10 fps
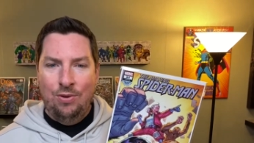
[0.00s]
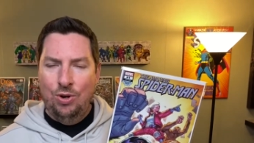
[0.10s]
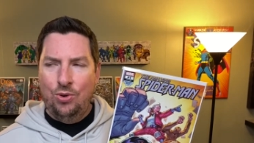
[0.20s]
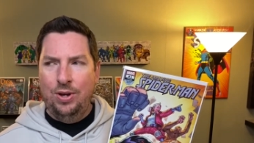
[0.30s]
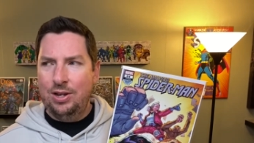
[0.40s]

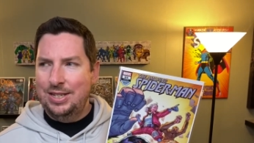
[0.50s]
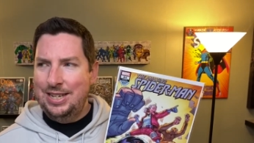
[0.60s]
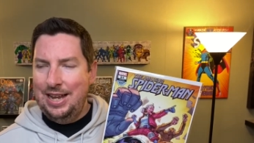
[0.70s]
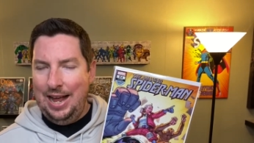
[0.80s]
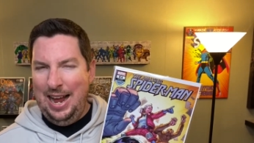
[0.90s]
Real quick, I'll
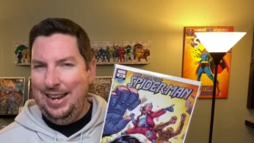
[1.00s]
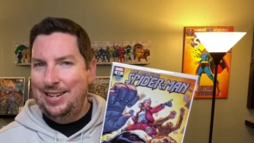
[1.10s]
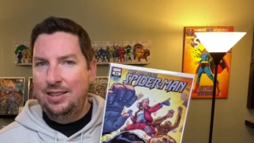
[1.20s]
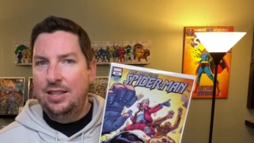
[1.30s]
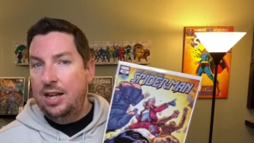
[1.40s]
say, I
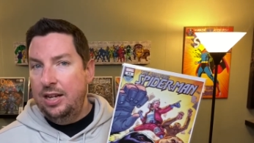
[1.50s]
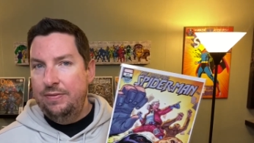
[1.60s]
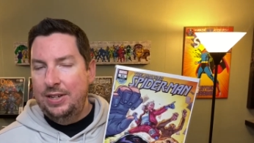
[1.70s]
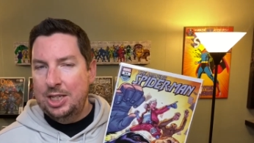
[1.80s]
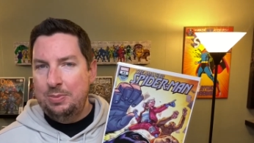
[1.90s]
didn't
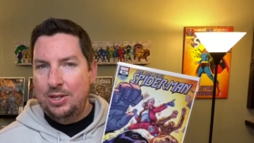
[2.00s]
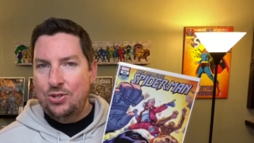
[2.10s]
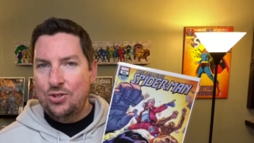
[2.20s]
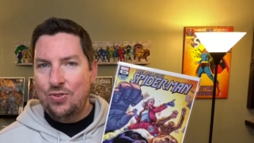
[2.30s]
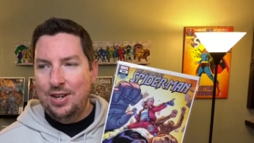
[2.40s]
love Nick
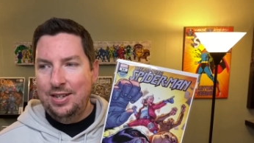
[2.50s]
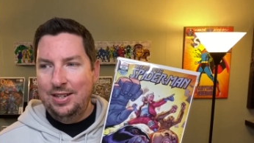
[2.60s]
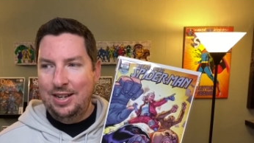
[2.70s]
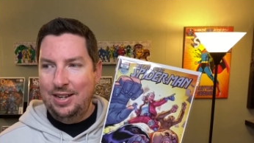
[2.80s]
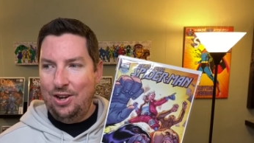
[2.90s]
Spencer's run,
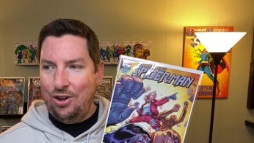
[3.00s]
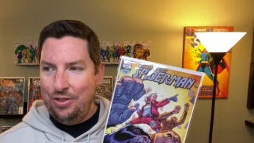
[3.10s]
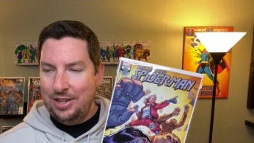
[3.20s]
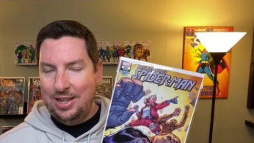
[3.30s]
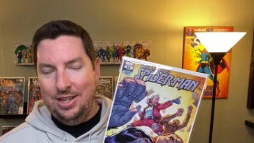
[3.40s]
all
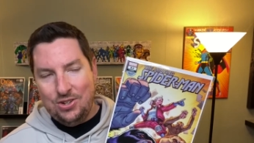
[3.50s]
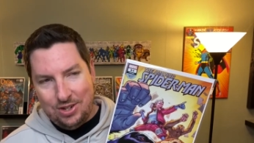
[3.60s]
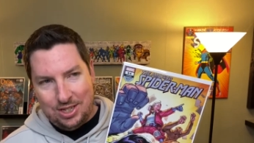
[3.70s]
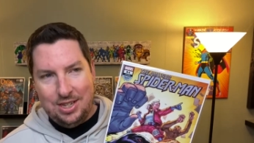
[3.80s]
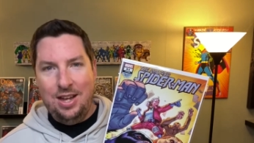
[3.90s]
the
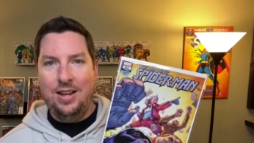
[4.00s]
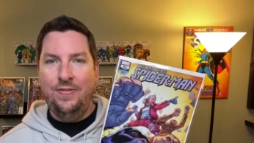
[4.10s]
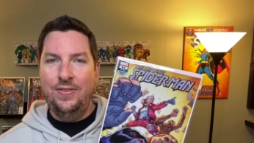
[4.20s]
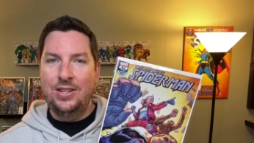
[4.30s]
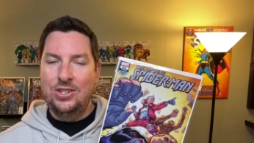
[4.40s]
Kindred
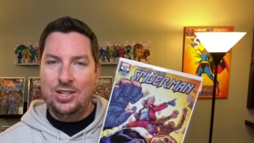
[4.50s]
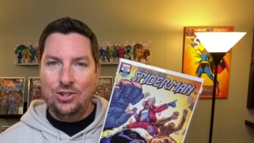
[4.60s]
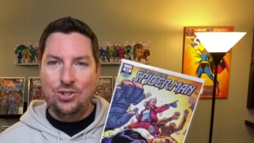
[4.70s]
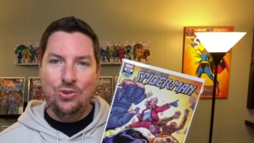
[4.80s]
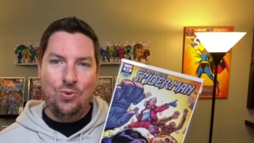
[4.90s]
stuff and the
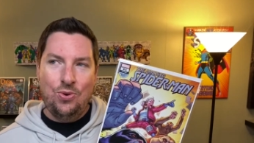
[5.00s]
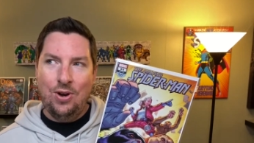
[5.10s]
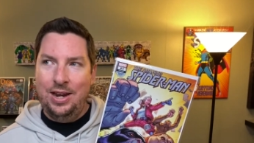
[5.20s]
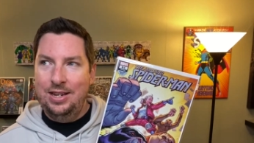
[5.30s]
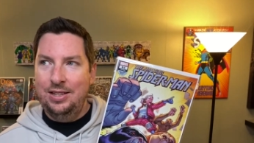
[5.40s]
Sinister War.
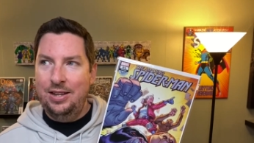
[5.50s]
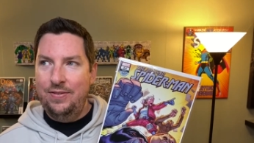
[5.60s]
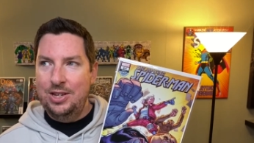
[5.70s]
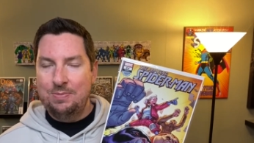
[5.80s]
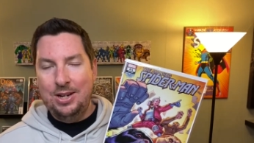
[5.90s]
I didn't
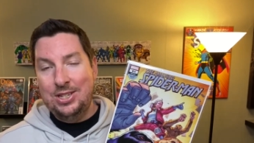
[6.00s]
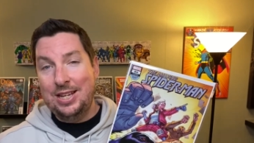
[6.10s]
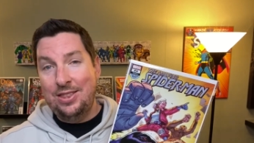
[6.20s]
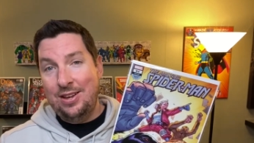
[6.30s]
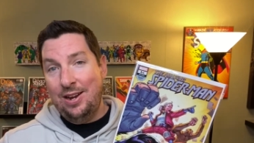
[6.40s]
love it as much as
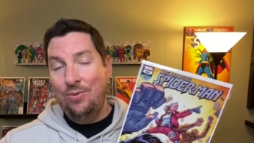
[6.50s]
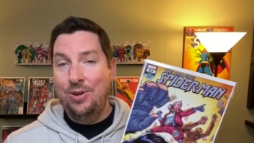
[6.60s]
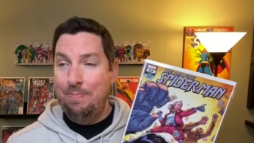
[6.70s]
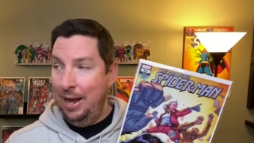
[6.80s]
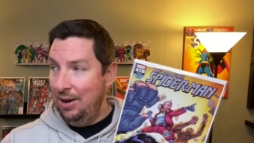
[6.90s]
I thought I
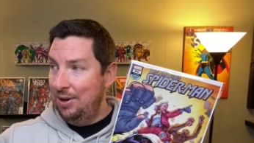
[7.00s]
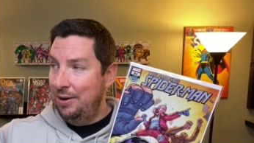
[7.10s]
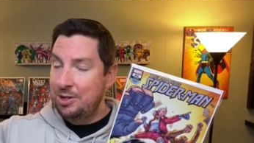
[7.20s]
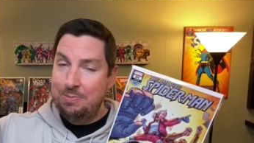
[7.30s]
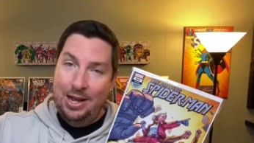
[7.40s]
would back when I
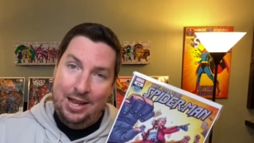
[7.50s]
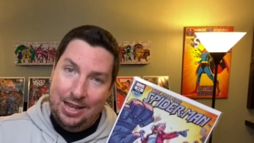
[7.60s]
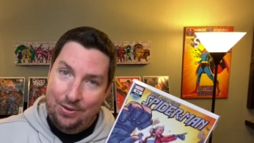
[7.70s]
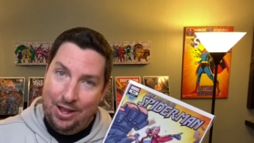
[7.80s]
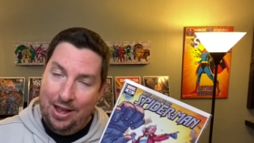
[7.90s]
was buying
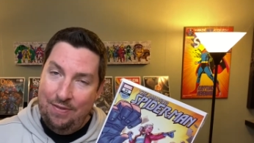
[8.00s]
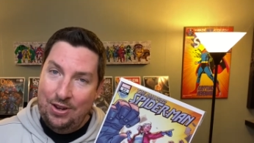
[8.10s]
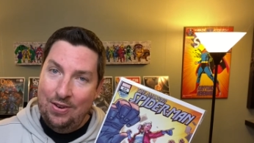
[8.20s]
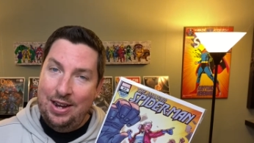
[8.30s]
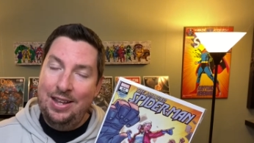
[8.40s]
it without
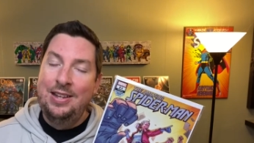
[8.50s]
having read it.